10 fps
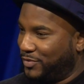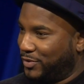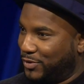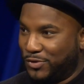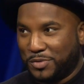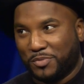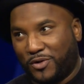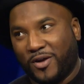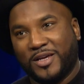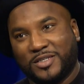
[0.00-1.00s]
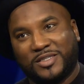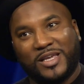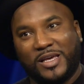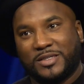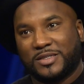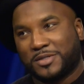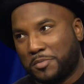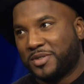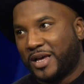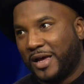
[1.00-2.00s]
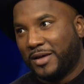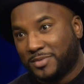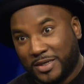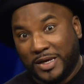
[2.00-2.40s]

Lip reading: do some crazy things and sometimes,